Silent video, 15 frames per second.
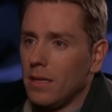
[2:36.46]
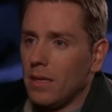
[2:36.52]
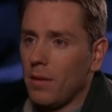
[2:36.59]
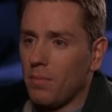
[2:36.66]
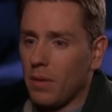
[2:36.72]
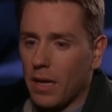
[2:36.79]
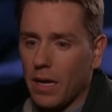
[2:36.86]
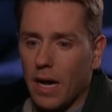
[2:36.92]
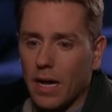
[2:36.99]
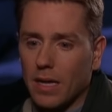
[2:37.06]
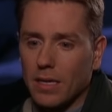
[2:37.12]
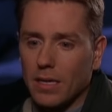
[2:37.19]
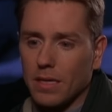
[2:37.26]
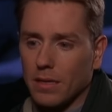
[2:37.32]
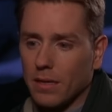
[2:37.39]
I play
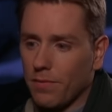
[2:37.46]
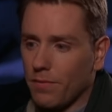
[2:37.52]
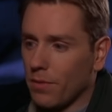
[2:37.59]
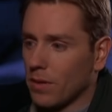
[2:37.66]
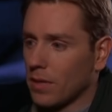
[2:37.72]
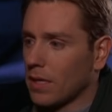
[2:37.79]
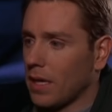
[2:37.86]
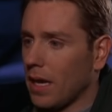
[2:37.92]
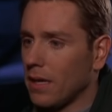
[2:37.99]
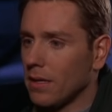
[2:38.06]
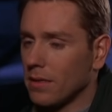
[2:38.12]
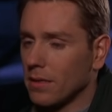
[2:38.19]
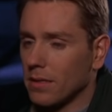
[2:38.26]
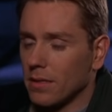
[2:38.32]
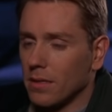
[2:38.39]
hockey and I fornicate
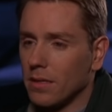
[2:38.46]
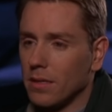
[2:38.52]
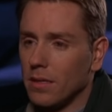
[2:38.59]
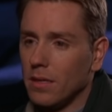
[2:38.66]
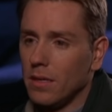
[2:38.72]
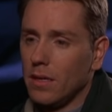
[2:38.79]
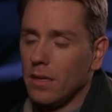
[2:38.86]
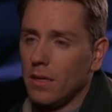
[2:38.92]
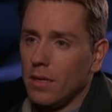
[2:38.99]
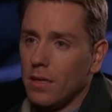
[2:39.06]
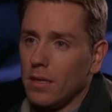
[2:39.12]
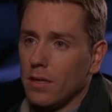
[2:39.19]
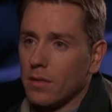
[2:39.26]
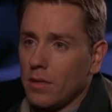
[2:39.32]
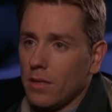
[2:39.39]
because
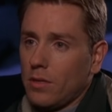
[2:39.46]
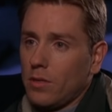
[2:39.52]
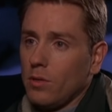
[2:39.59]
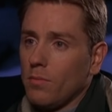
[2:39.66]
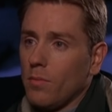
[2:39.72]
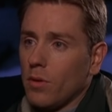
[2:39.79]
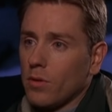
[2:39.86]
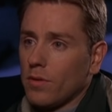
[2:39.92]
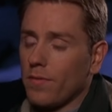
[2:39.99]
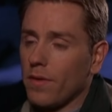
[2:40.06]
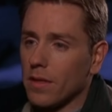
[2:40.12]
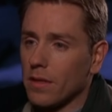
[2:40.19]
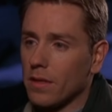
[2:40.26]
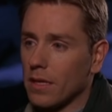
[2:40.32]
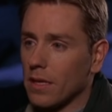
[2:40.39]
those are the two most
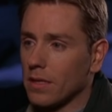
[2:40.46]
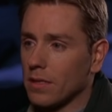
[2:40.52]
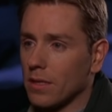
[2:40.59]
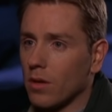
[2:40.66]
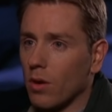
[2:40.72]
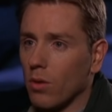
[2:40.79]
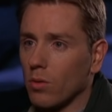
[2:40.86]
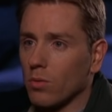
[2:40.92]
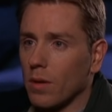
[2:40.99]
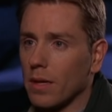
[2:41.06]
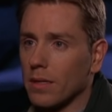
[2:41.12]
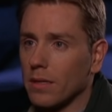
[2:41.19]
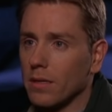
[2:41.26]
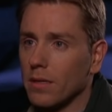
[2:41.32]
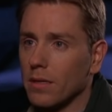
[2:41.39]
fun things in cold
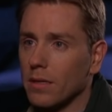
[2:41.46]
weather.